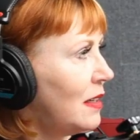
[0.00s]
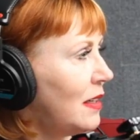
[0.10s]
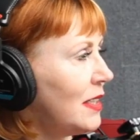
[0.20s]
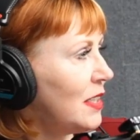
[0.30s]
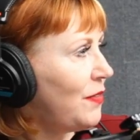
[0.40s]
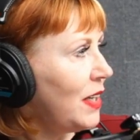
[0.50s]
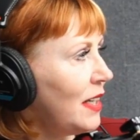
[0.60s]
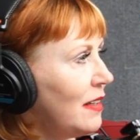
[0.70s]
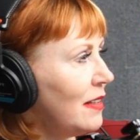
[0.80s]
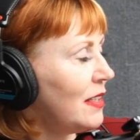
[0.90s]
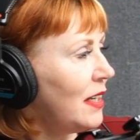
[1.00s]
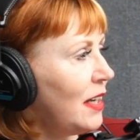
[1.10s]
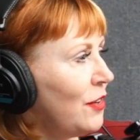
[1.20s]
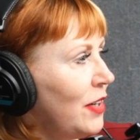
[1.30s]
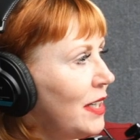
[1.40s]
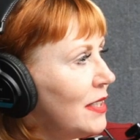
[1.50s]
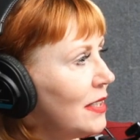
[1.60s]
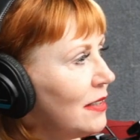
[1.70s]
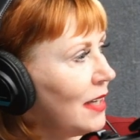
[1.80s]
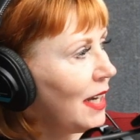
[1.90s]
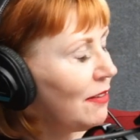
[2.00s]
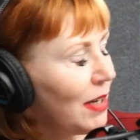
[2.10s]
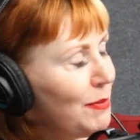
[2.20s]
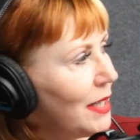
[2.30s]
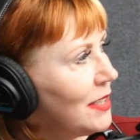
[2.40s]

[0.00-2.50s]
It's funny. Tenaya Creek is how I met